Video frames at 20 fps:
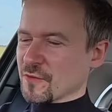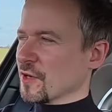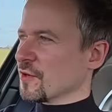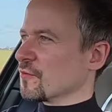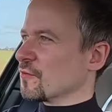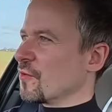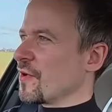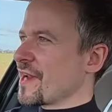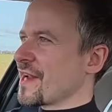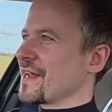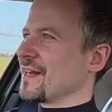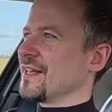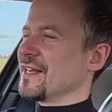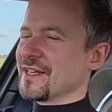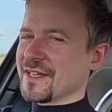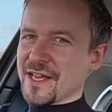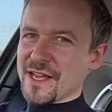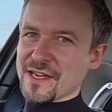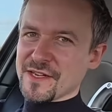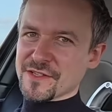were
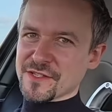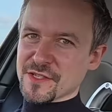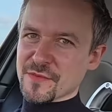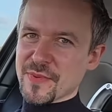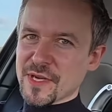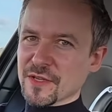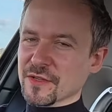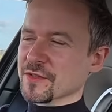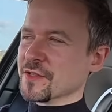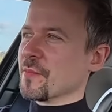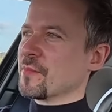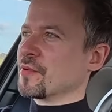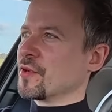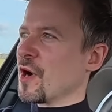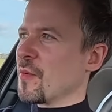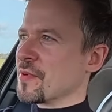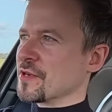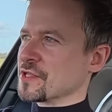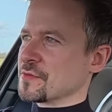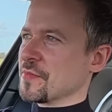really keen to build a
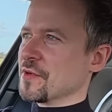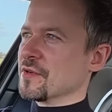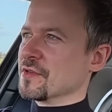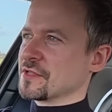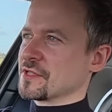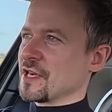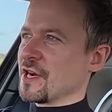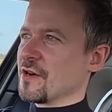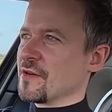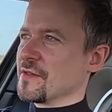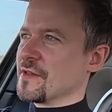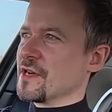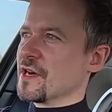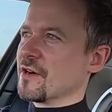proper sports car with the